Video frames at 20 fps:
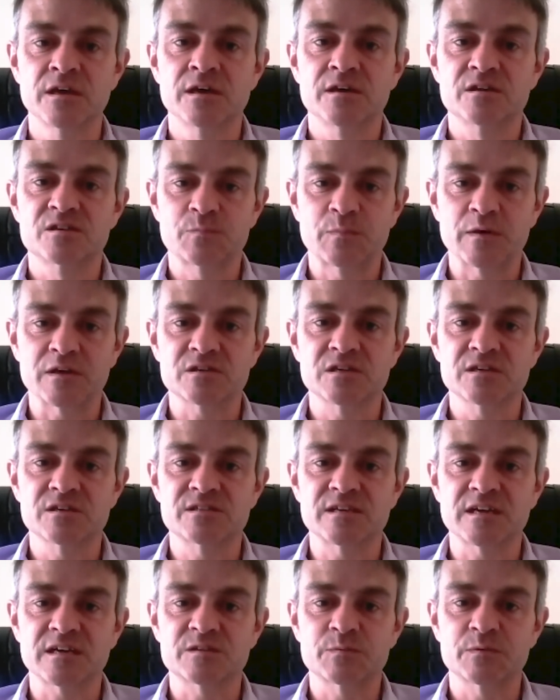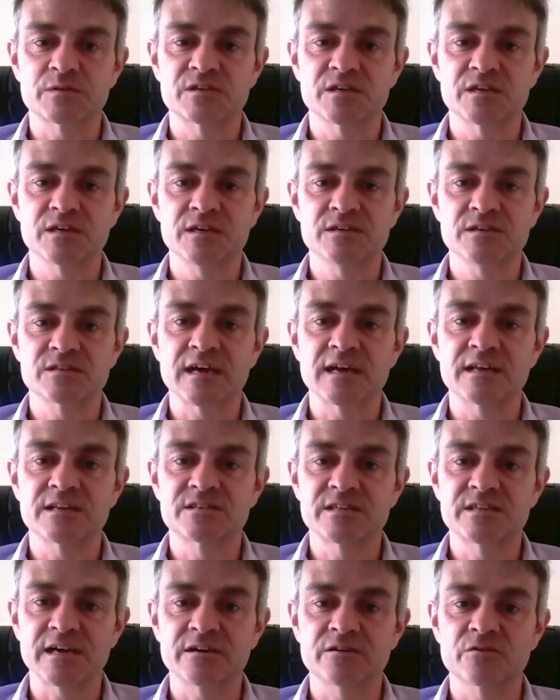specialist expertise, and
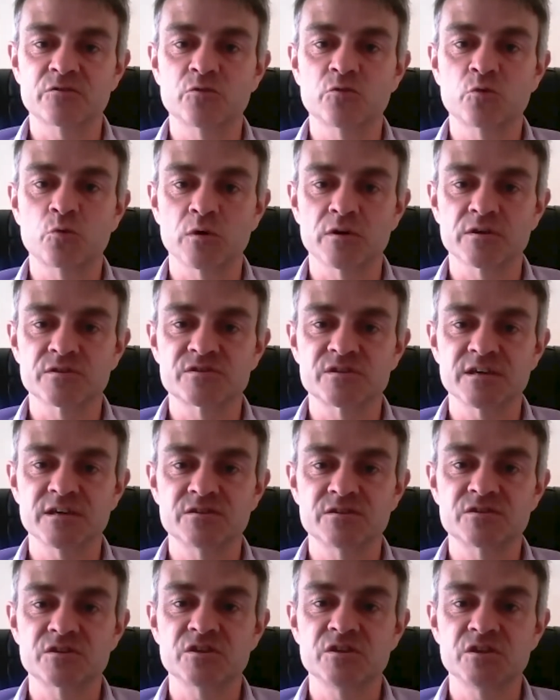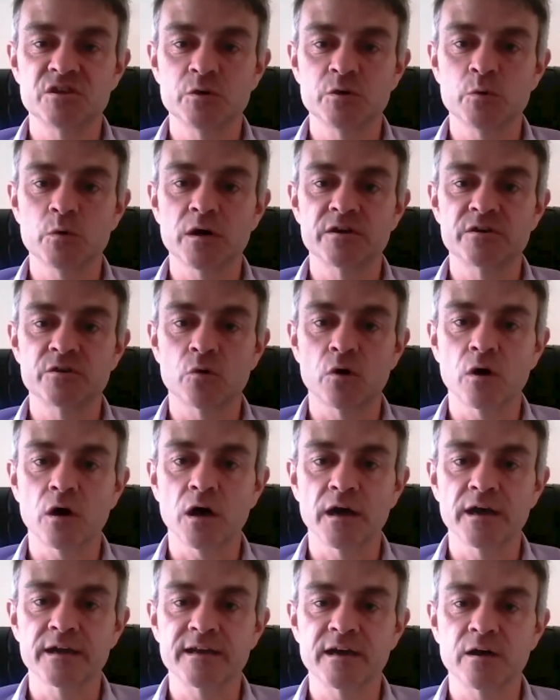technical quality to you and your
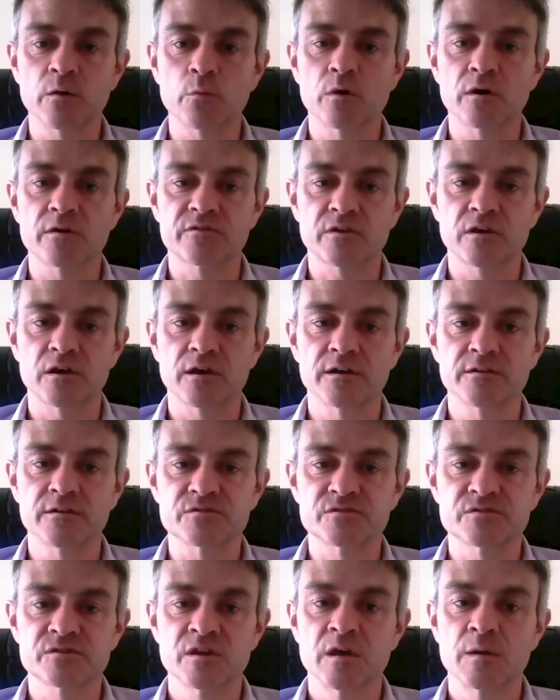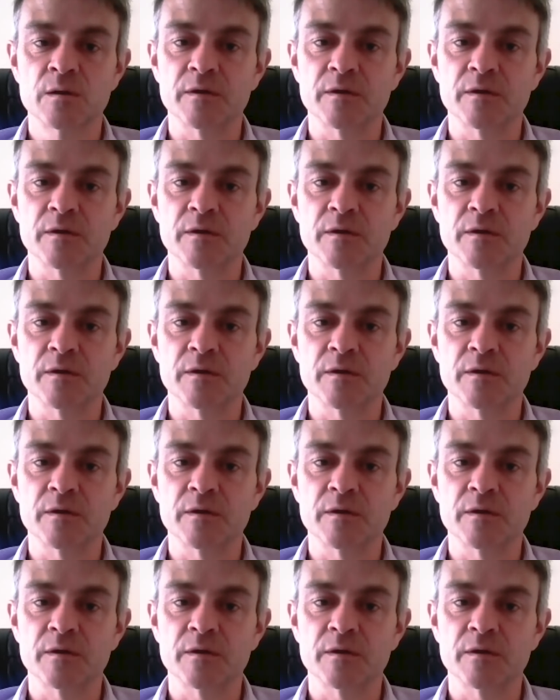high net worth clients